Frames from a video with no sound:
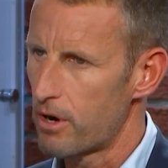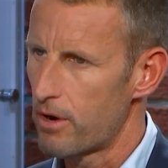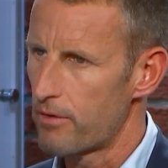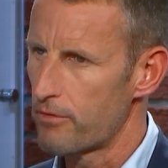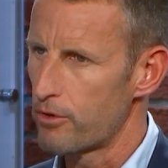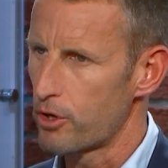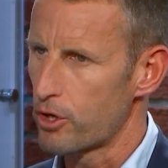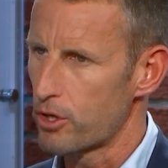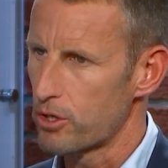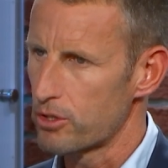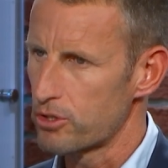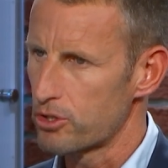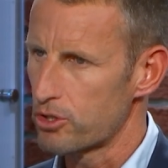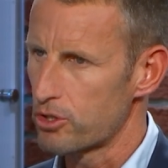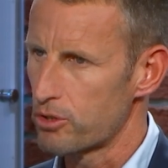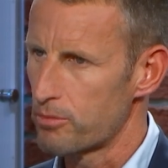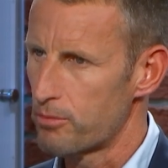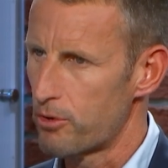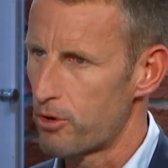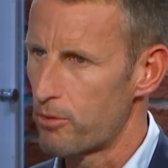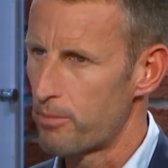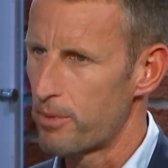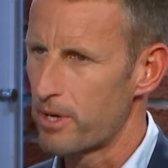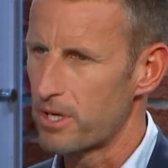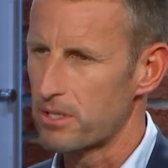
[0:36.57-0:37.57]
of the
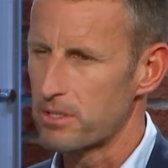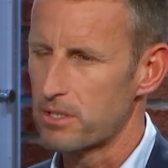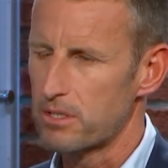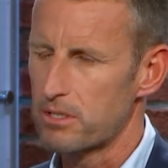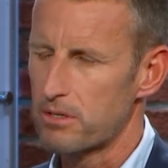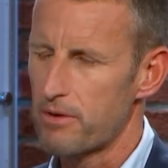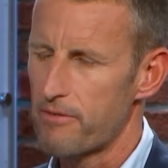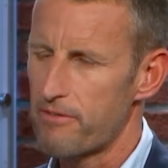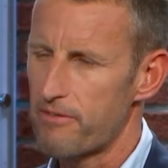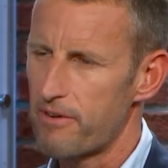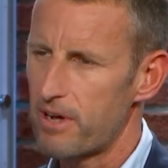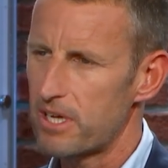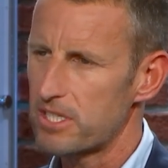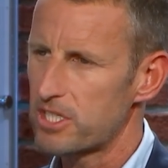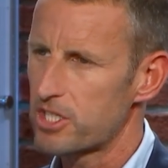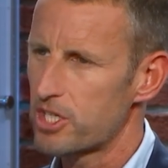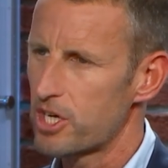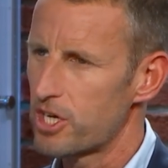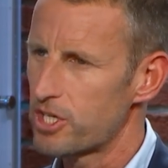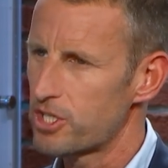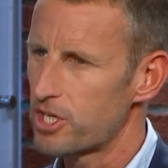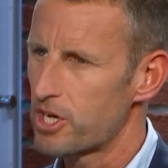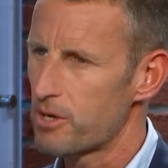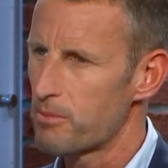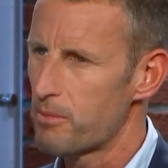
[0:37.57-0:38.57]
consumer, because it's a
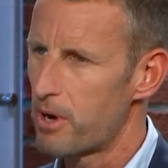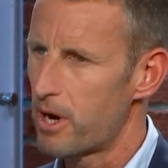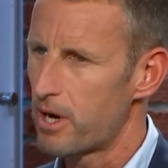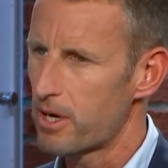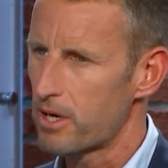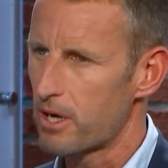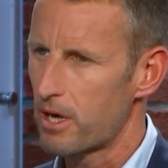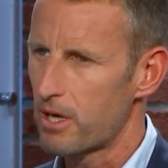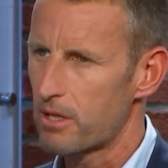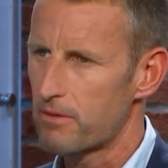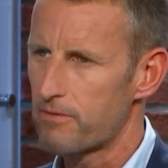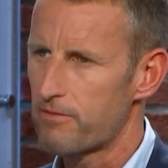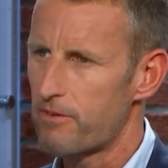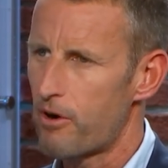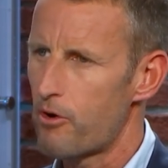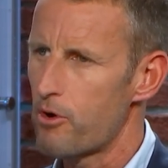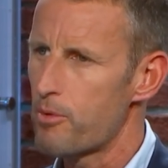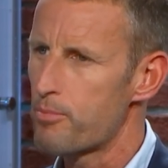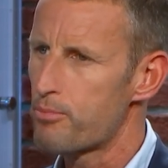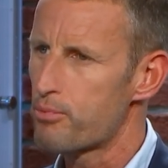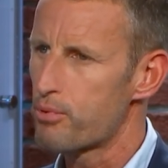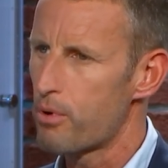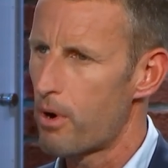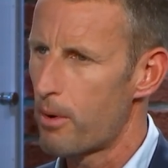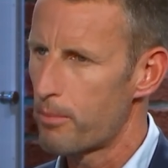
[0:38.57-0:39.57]
fast-changing market,
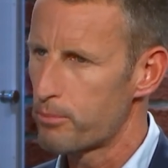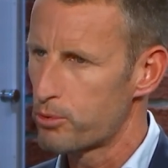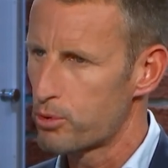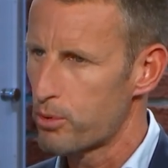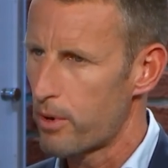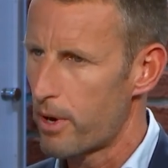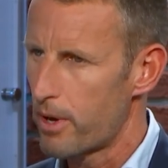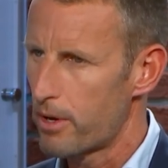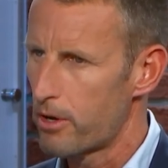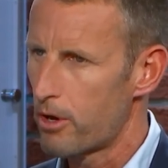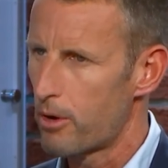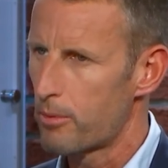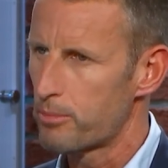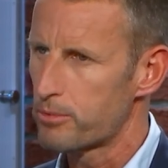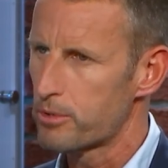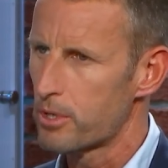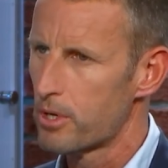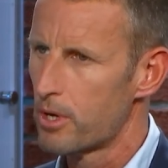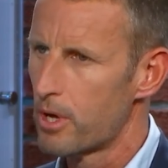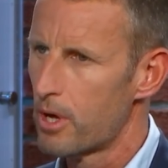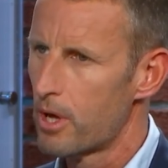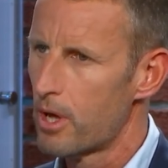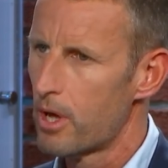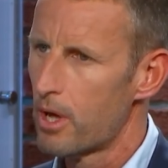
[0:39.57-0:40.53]
very prompt to adopt